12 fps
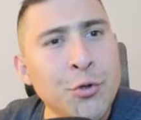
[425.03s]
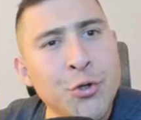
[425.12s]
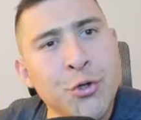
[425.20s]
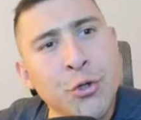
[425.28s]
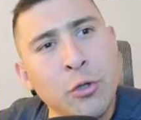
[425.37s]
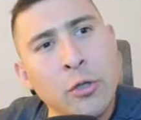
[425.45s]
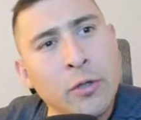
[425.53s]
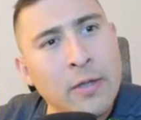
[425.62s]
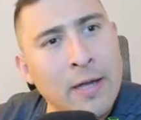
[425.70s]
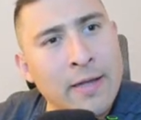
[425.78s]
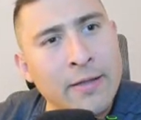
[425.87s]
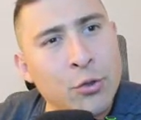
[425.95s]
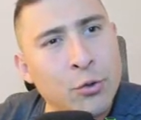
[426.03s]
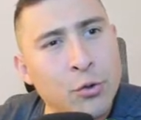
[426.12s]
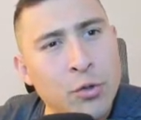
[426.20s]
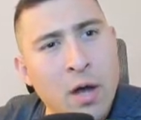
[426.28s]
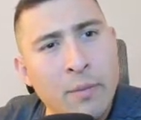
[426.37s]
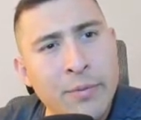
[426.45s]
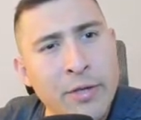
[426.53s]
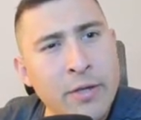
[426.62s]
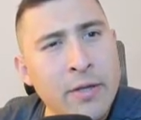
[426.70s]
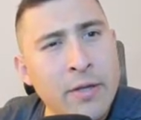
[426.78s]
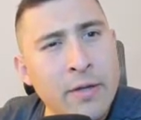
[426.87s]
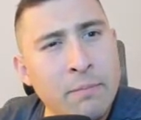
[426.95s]
You should look into
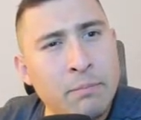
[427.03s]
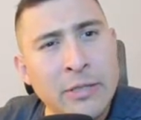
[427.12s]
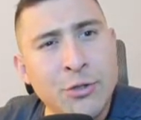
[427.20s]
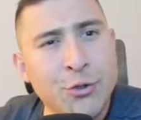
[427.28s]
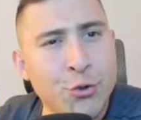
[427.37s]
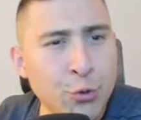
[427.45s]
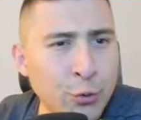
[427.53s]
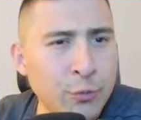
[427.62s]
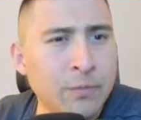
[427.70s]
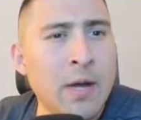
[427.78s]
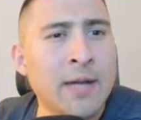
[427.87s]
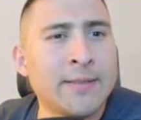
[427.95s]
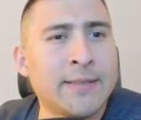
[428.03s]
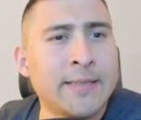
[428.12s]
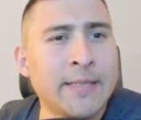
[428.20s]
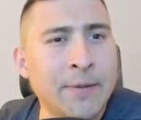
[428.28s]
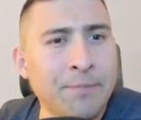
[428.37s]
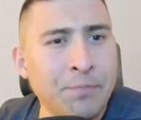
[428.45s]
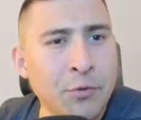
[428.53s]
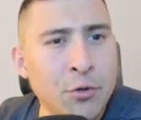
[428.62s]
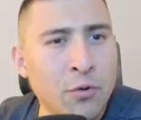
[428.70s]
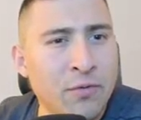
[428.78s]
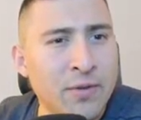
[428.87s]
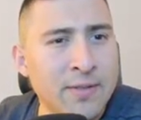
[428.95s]
Toby. Please do. I see.
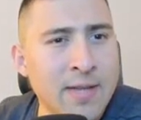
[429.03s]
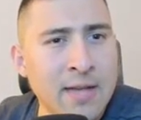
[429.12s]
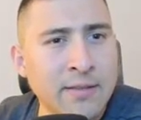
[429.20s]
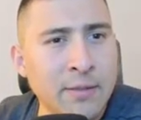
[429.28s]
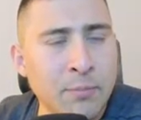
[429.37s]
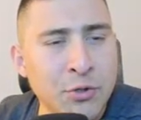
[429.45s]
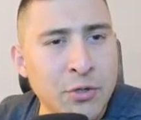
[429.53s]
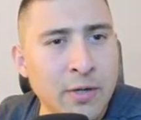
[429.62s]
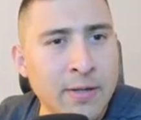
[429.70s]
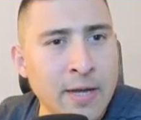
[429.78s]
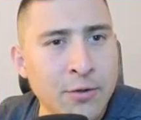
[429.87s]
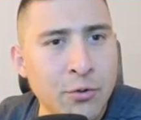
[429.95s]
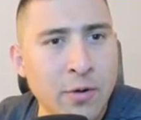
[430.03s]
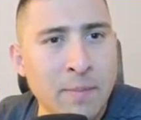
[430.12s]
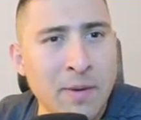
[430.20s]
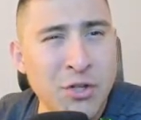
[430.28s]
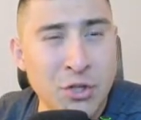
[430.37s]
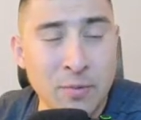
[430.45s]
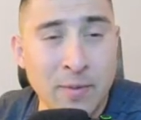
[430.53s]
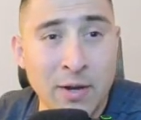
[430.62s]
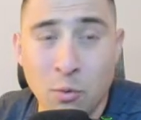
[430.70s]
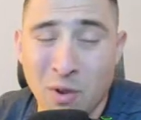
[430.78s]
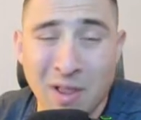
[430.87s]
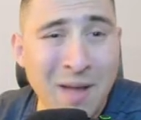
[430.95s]
Look fantastic. Appreciate that. Should I buy Shiba
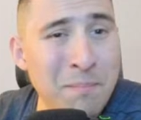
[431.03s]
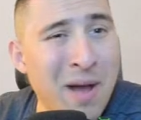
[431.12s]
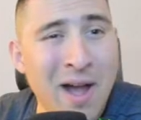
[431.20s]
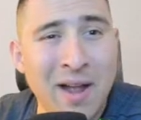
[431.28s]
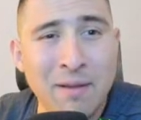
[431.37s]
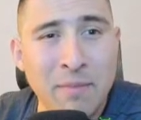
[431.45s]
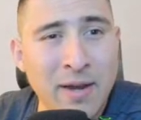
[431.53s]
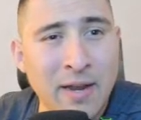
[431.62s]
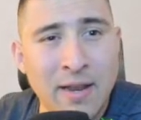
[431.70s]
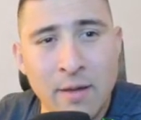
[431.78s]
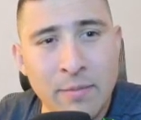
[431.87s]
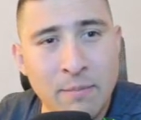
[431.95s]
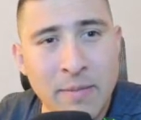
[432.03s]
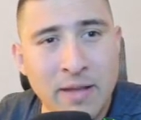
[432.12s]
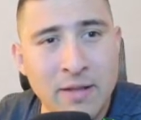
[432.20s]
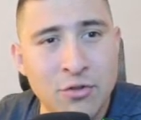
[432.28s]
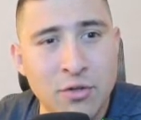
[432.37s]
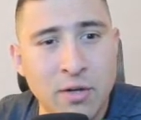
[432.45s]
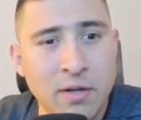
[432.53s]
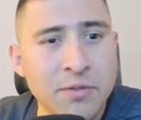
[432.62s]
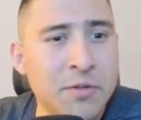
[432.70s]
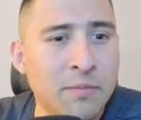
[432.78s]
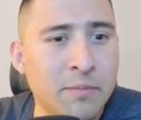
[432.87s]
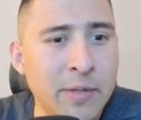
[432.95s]
Inu? Well, I'm buying, buddy, and I've been making
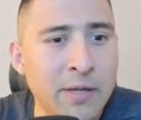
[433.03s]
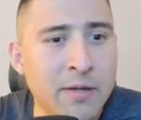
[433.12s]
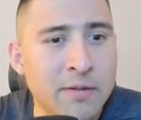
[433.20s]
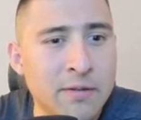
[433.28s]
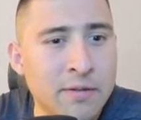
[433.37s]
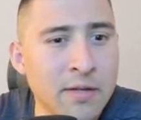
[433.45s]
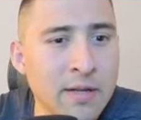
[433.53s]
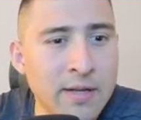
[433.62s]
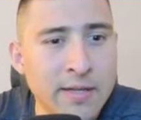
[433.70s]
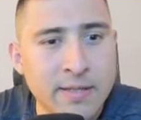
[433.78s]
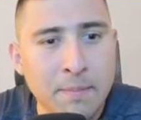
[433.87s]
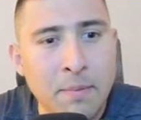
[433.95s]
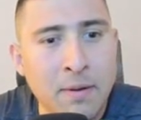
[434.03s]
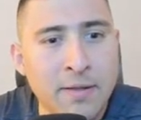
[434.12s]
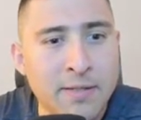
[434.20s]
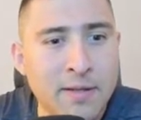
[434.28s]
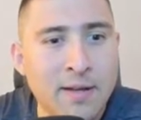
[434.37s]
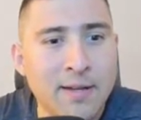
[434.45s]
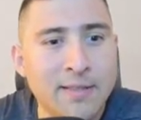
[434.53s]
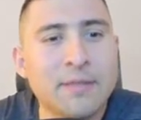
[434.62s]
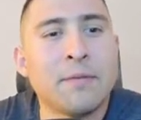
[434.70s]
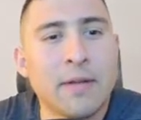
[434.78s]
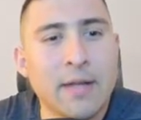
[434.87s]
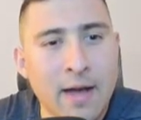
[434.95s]
tons of videos. It's a buzz cut.
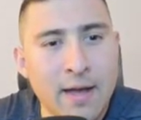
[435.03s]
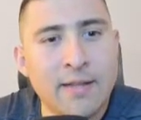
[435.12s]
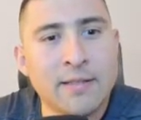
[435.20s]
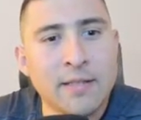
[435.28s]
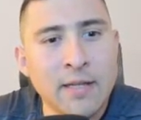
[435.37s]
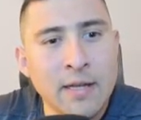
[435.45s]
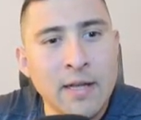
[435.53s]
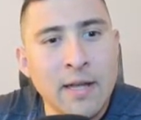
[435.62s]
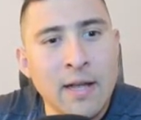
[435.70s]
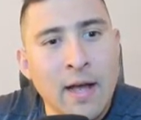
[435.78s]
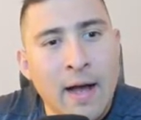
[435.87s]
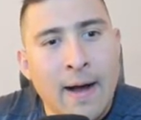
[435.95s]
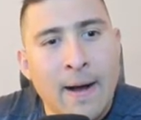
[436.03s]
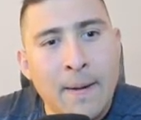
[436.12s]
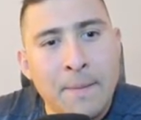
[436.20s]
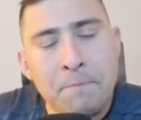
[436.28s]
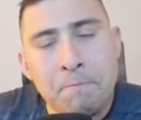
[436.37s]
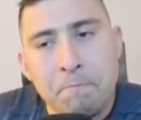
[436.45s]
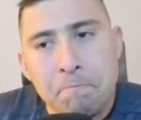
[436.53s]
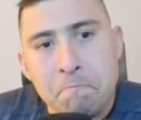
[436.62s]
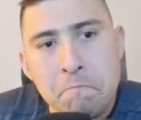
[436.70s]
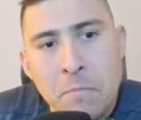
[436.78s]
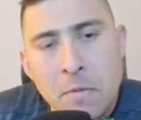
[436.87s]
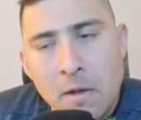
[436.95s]
at it. Um,
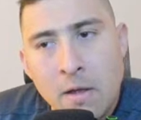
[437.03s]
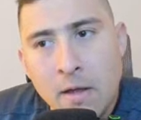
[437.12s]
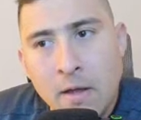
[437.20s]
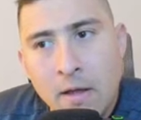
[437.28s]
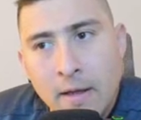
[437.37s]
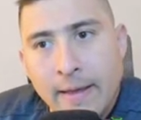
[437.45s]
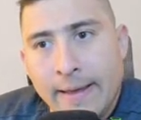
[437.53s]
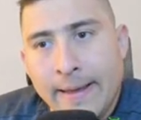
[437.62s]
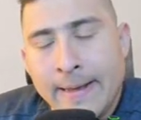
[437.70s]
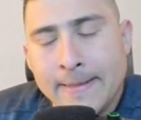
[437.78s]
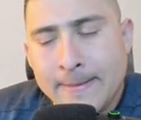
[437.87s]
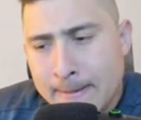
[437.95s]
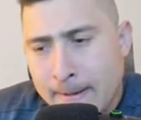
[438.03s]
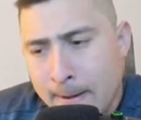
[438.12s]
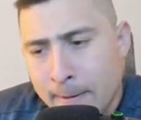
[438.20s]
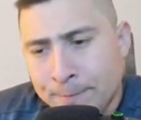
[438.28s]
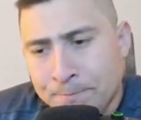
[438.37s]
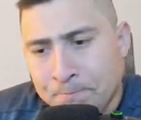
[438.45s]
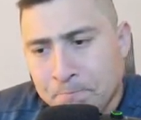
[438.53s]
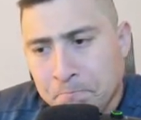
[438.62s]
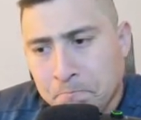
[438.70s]
it's um